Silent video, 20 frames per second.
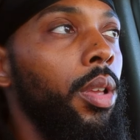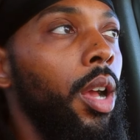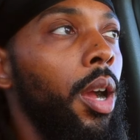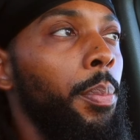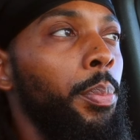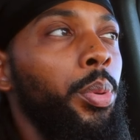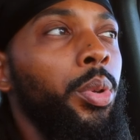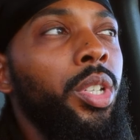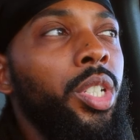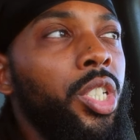
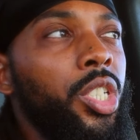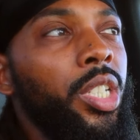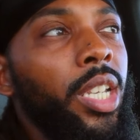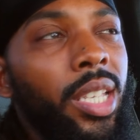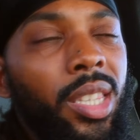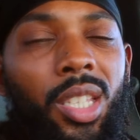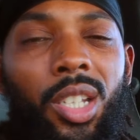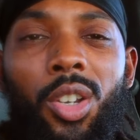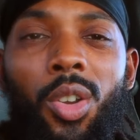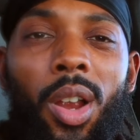
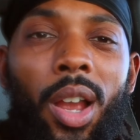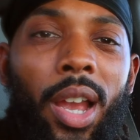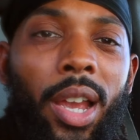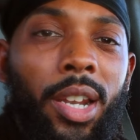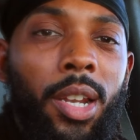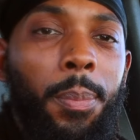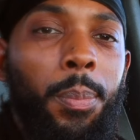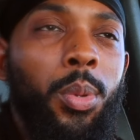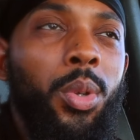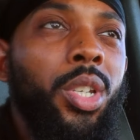Appreciate the
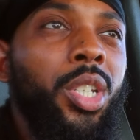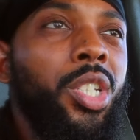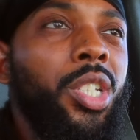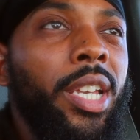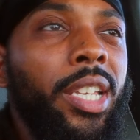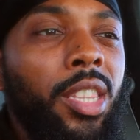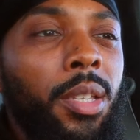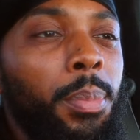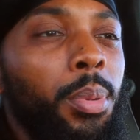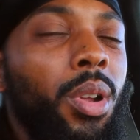grind.
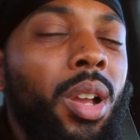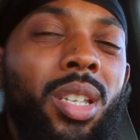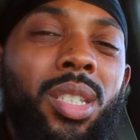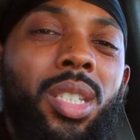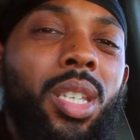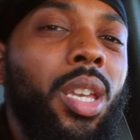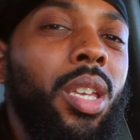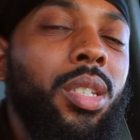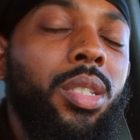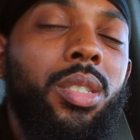Appreciate the
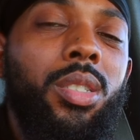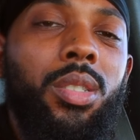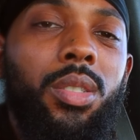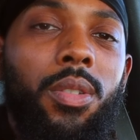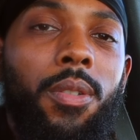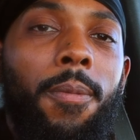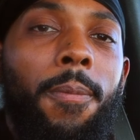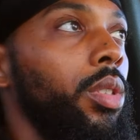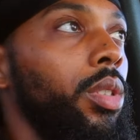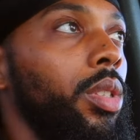process.
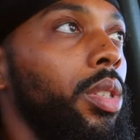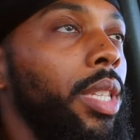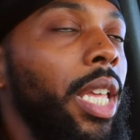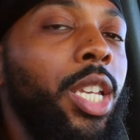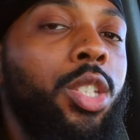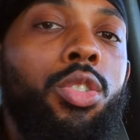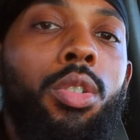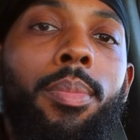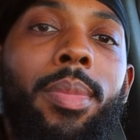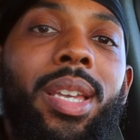
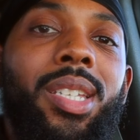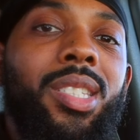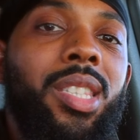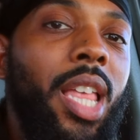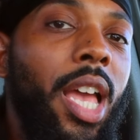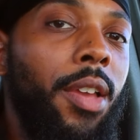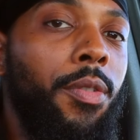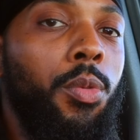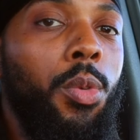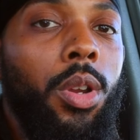That's what makes
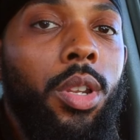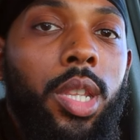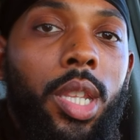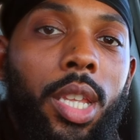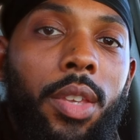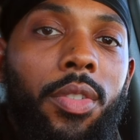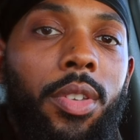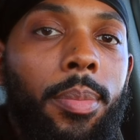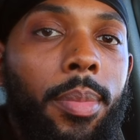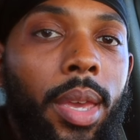life worth
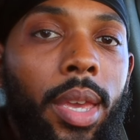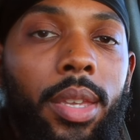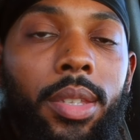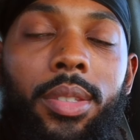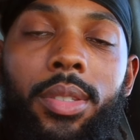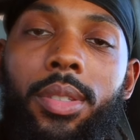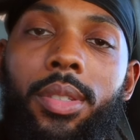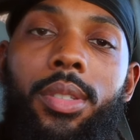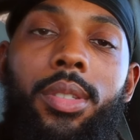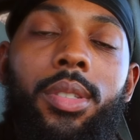living, man.